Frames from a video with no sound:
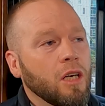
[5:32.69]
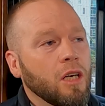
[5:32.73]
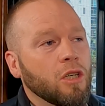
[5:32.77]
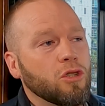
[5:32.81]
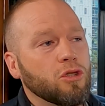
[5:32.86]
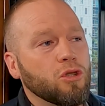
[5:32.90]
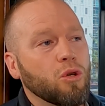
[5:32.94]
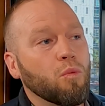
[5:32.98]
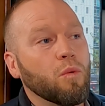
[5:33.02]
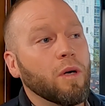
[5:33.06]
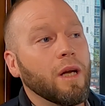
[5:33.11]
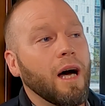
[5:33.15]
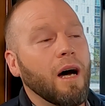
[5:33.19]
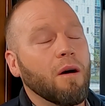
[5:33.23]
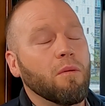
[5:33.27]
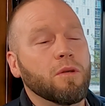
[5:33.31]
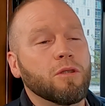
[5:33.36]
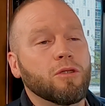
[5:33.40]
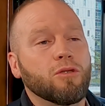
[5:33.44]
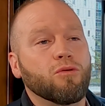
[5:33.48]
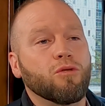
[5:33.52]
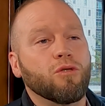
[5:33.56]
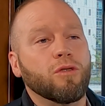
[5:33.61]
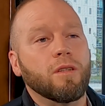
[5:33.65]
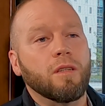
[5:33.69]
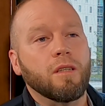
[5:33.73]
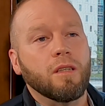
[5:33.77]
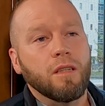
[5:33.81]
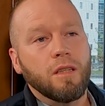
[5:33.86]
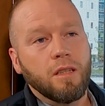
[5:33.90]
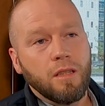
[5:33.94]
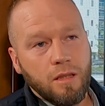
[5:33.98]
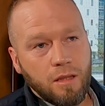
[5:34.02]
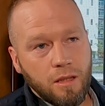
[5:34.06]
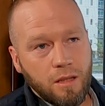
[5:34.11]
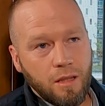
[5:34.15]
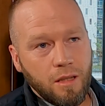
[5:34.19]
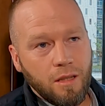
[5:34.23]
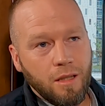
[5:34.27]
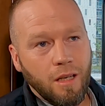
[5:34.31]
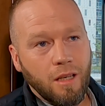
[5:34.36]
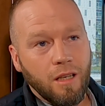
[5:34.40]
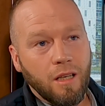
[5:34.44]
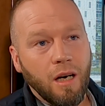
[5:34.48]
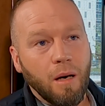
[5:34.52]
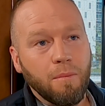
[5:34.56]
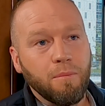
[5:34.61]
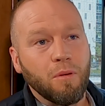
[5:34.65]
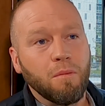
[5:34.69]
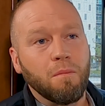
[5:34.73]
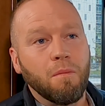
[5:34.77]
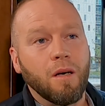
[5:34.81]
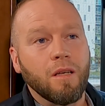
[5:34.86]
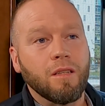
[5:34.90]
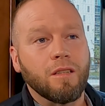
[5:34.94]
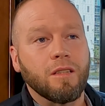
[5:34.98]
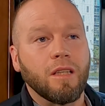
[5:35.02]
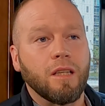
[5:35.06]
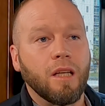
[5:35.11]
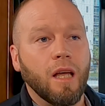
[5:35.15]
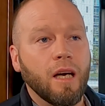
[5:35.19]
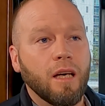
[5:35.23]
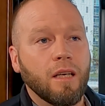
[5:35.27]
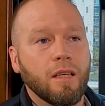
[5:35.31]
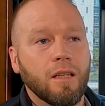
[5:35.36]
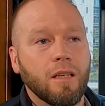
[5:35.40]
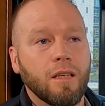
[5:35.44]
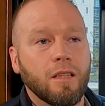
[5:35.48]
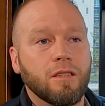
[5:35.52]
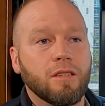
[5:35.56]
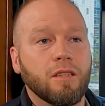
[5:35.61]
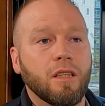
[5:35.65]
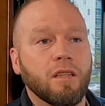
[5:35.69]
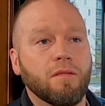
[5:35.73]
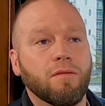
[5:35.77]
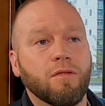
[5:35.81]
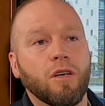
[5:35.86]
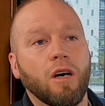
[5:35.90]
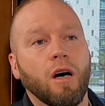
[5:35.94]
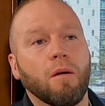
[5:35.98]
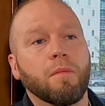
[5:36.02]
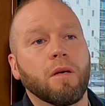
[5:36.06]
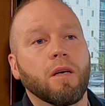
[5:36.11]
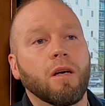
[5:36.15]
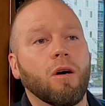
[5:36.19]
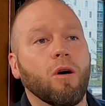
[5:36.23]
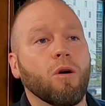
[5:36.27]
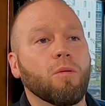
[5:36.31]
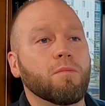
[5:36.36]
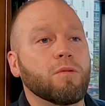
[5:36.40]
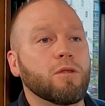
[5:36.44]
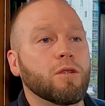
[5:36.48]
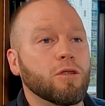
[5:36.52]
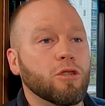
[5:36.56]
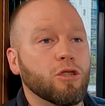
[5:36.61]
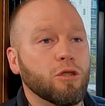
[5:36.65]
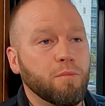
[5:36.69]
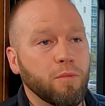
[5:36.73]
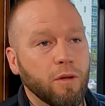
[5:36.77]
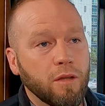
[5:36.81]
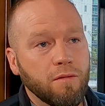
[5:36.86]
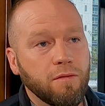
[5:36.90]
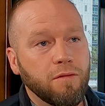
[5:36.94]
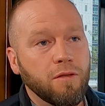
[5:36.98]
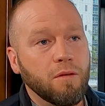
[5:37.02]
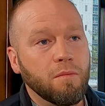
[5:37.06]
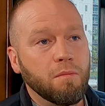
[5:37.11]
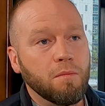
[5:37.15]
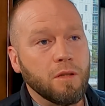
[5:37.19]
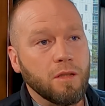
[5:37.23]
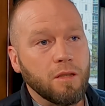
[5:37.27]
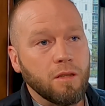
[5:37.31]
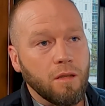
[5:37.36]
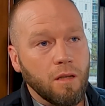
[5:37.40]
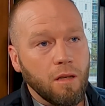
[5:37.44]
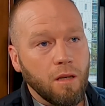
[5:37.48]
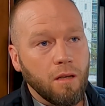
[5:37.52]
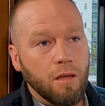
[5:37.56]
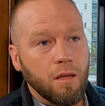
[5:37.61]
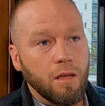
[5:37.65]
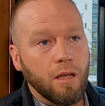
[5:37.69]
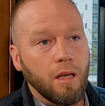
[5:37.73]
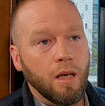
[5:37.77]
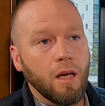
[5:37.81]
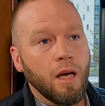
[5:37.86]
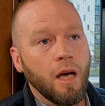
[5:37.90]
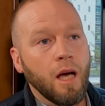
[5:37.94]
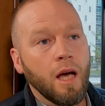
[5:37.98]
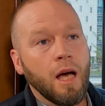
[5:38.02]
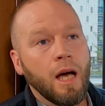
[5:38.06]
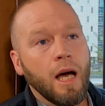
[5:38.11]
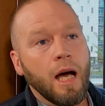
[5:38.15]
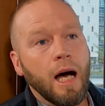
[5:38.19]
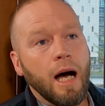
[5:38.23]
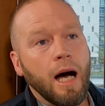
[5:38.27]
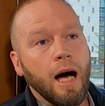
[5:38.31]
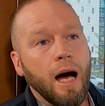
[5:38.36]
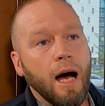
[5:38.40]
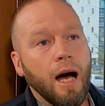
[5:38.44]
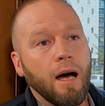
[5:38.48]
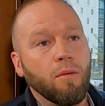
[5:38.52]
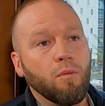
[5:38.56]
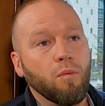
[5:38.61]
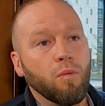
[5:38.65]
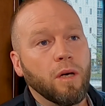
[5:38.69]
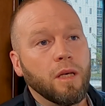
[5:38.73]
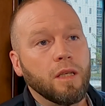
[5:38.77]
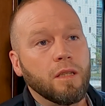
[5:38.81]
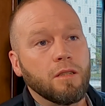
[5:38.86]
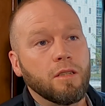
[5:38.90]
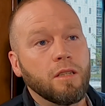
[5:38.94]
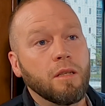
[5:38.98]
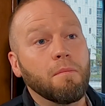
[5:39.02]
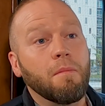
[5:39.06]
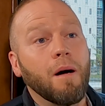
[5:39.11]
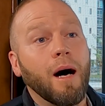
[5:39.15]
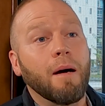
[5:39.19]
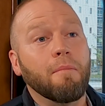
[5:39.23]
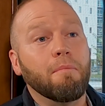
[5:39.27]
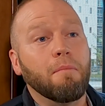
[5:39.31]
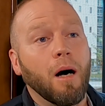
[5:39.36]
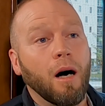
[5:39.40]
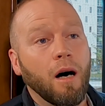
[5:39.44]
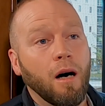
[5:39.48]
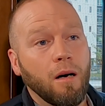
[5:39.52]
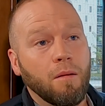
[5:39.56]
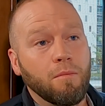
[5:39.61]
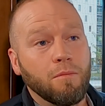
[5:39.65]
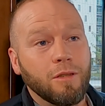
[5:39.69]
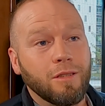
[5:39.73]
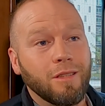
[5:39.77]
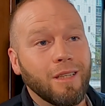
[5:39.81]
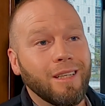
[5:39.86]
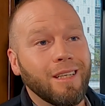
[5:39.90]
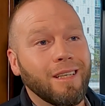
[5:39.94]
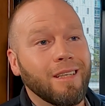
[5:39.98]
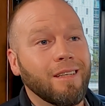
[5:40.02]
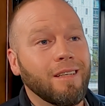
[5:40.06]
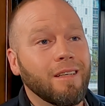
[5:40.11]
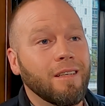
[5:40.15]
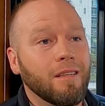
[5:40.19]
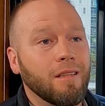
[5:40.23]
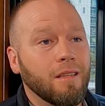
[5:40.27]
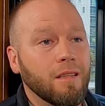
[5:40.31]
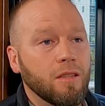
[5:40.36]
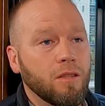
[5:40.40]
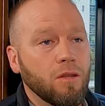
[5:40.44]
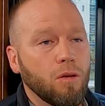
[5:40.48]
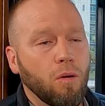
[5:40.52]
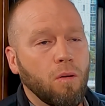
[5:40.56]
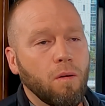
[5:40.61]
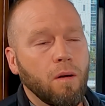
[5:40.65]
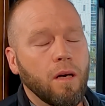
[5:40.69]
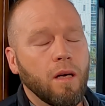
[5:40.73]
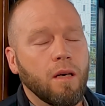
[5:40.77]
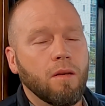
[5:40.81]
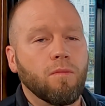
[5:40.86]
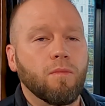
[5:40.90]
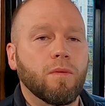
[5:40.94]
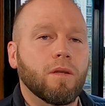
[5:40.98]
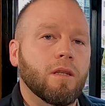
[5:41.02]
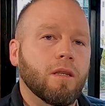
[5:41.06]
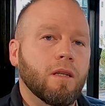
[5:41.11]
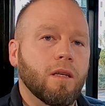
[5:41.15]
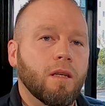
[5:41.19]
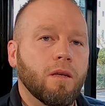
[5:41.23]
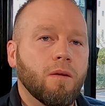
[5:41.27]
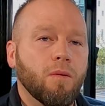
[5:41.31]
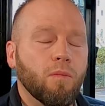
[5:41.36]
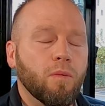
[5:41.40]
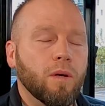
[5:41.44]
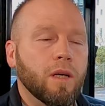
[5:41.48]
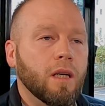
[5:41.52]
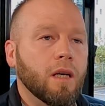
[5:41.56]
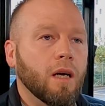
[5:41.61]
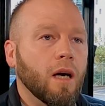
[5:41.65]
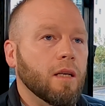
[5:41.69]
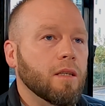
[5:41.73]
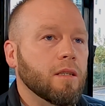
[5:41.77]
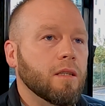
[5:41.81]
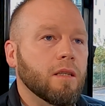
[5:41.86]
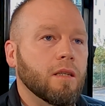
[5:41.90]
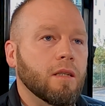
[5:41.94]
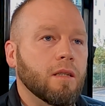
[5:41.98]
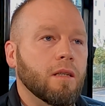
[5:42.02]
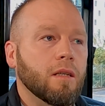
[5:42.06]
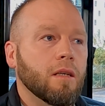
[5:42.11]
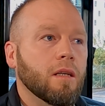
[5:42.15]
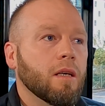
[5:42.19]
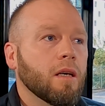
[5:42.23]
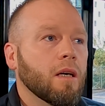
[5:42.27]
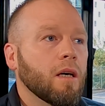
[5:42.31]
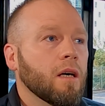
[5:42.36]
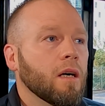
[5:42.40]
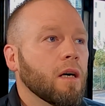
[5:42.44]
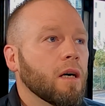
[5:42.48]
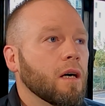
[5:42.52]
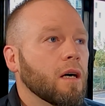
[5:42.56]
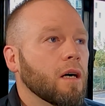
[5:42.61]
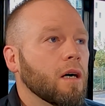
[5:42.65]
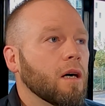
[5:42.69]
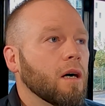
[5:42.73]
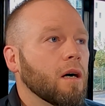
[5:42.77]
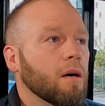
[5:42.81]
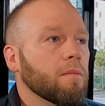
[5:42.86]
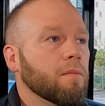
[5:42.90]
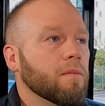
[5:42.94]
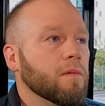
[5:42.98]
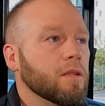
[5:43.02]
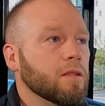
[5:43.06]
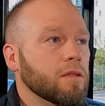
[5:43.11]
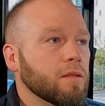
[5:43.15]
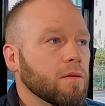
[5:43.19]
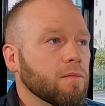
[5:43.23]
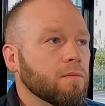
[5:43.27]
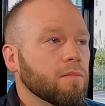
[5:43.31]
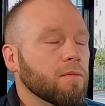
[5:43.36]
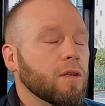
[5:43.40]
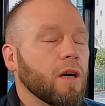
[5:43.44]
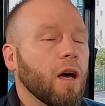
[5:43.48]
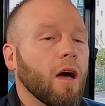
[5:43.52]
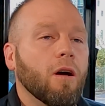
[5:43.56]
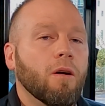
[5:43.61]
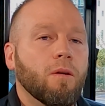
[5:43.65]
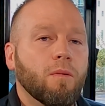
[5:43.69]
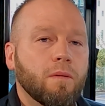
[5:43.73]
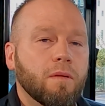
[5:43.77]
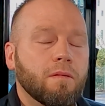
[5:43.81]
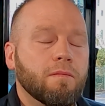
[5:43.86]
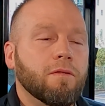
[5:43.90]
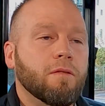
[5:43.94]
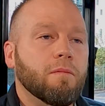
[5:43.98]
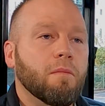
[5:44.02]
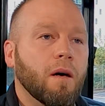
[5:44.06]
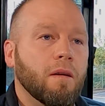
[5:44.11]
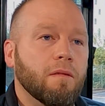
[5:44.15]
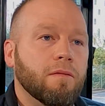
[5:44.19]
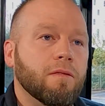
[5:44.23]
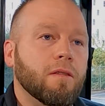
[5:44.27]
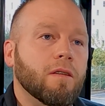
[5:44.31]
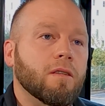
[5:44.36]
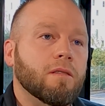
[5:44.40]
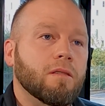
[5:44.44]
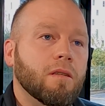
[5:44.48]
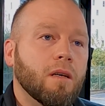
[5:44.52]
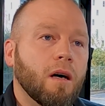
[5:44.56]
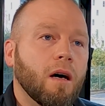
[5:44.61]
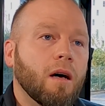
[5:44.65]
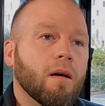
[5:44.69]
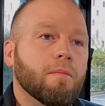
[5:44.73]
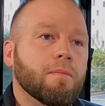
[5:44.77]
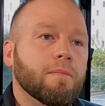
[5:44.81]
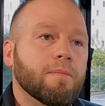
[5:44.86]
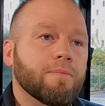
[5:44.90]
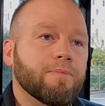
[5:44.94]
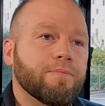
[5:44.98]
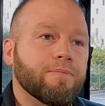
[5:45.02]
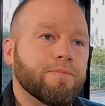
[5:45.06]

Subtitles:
So when I was released a couple months later, instead of coming home to Springfield, Missouri, I went to my mom's in Illinois, and within a week I did this heroin for my first time.